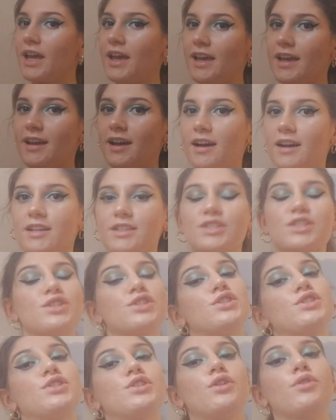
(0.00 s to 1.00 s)
Okay guys,
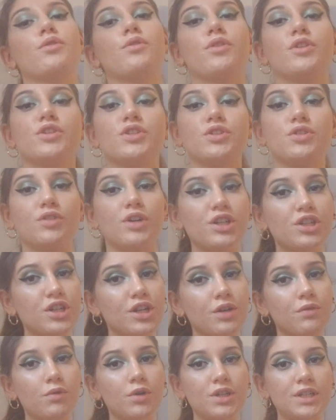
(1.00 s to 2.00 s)
so the
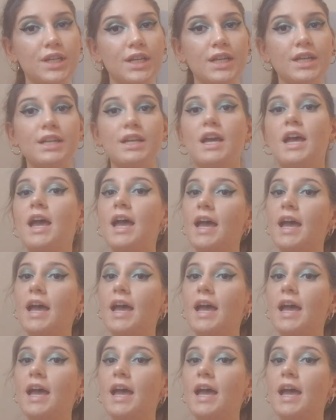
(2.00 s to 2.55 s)
stretching routine